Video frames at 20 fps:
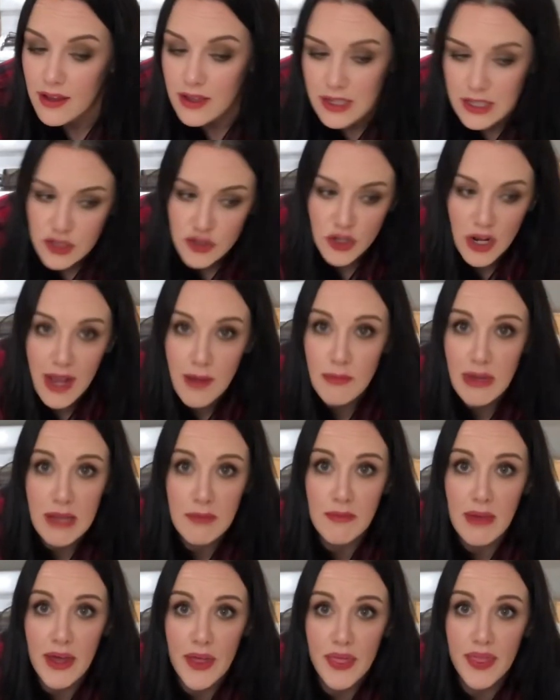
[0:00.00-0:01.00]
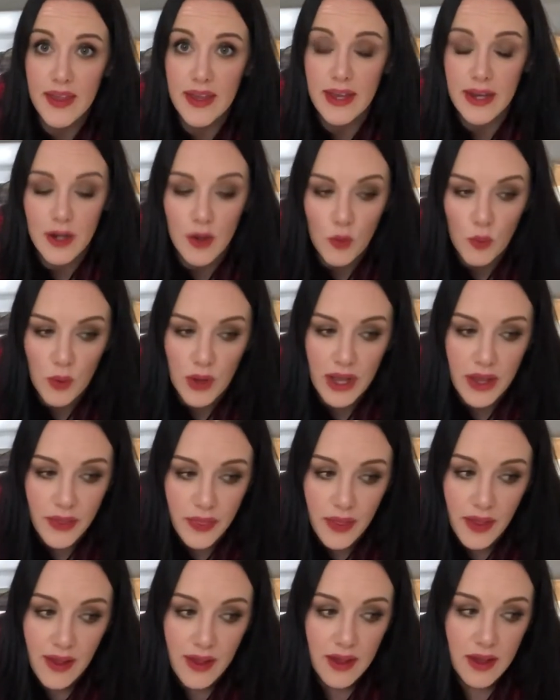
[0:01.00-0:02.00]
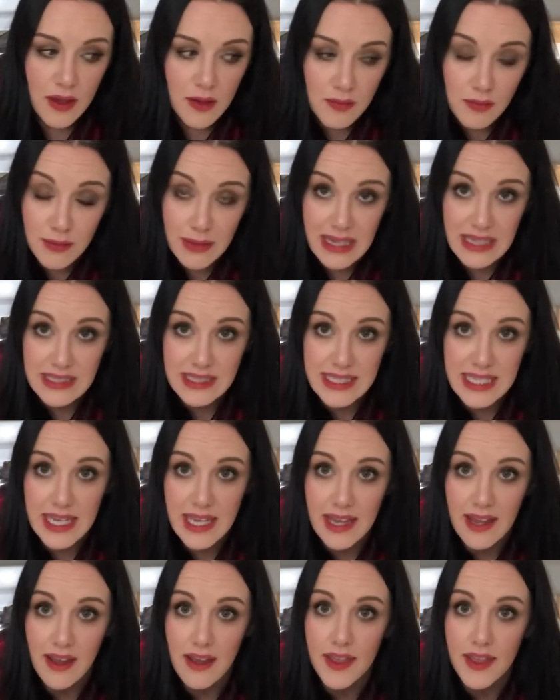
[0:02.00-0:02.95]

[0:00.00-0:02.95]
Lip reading: Try my method with mixing